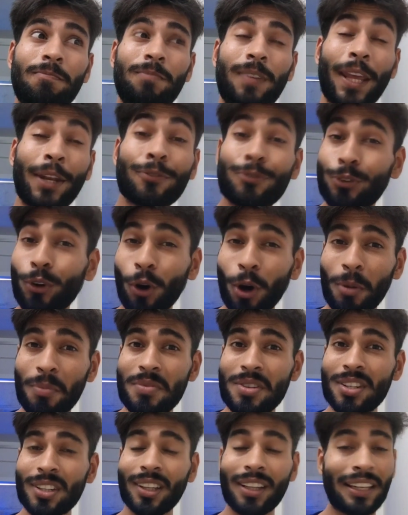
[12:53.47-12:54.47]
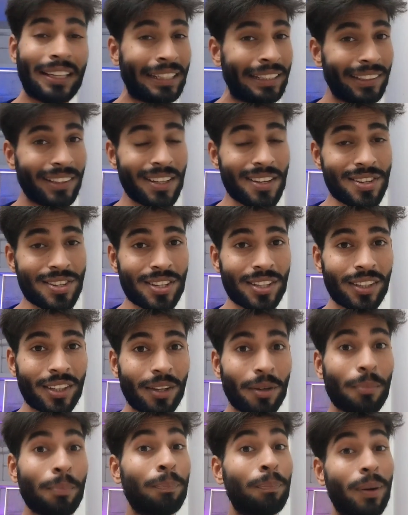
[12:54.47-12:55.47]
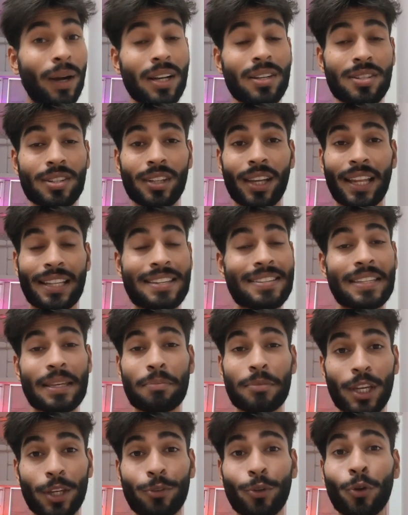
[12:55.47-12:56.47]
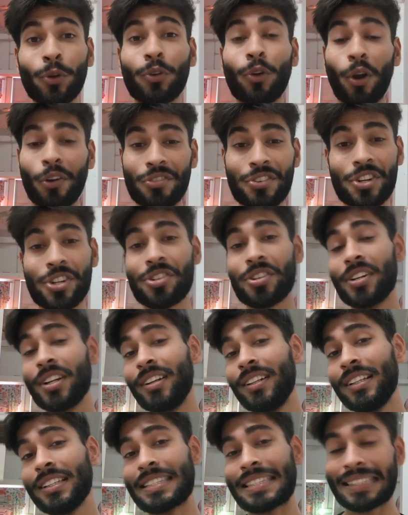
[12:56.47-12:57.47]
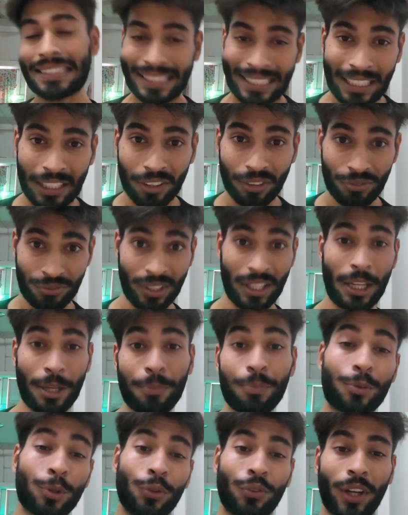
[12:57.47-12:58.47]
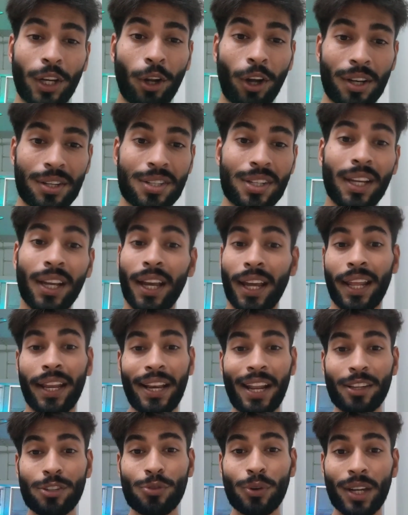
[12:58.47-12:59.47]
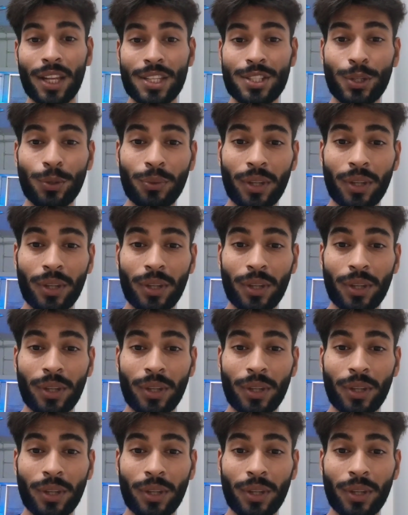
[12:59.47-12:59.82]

informed, learned, but at the same time your conversational skill will improve a lot. Next one is you